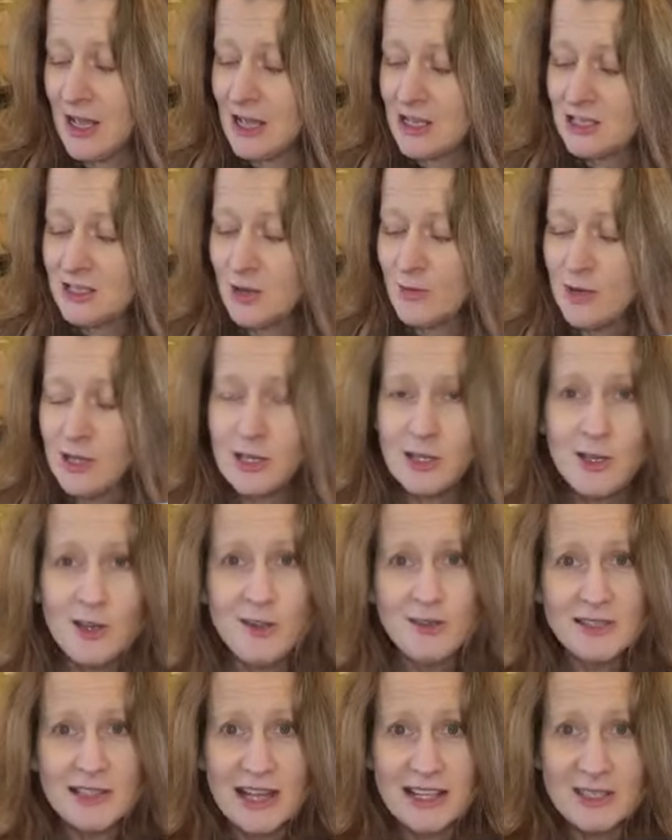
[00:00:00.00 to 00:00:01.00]
So we can
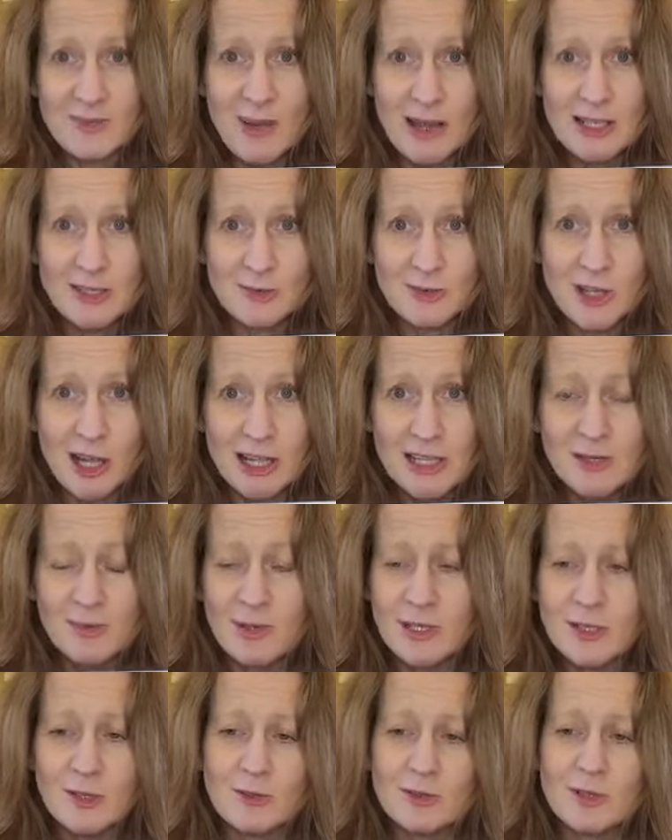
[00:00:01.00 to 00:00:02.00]
use that special dice
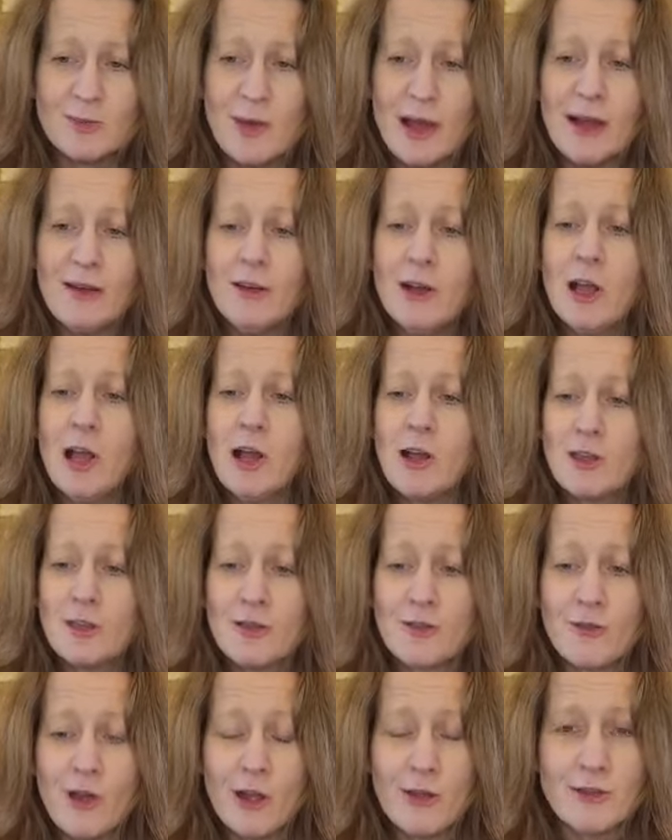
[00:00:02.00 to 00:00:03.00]
we talked about,
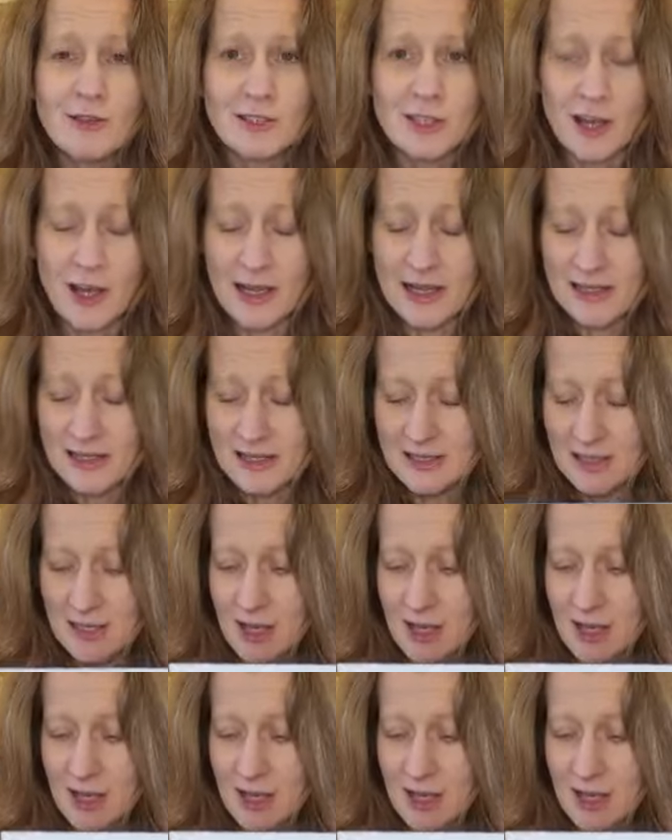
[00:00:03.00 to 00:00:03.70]
throw the dice.